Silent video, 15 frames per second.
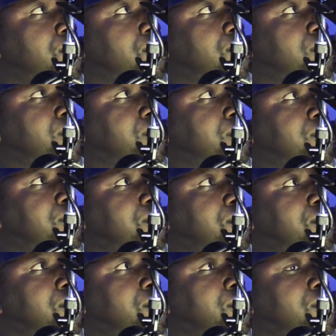
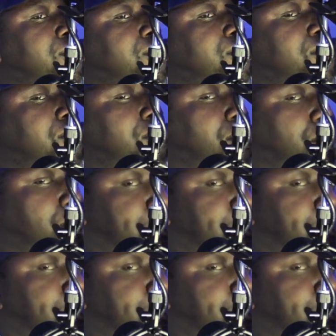(no one is talking)